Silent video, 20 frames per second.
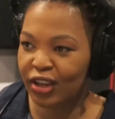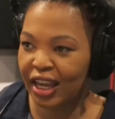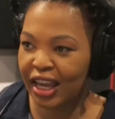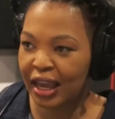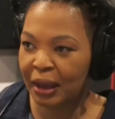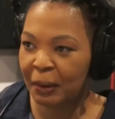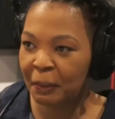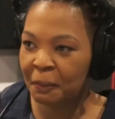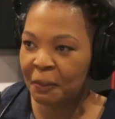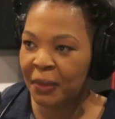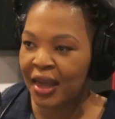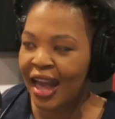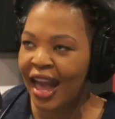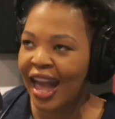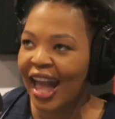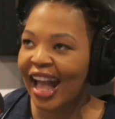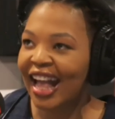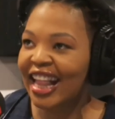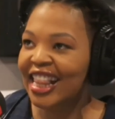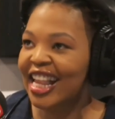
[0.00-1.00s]
to him,
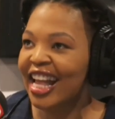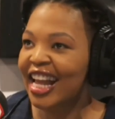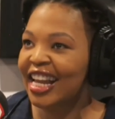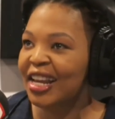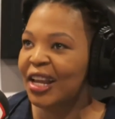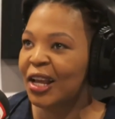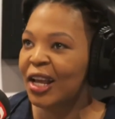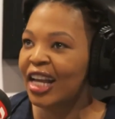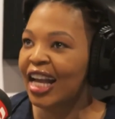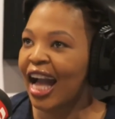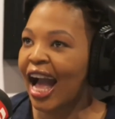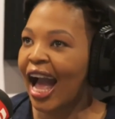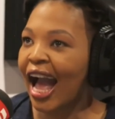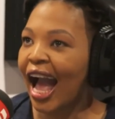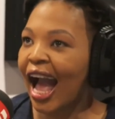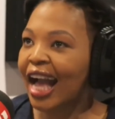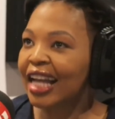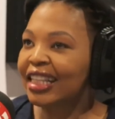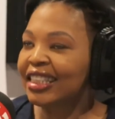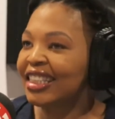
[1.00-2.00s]
and then
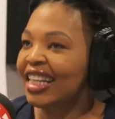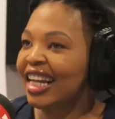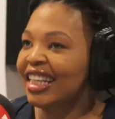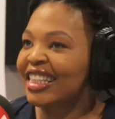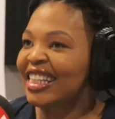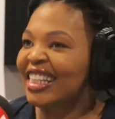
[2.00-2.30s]
but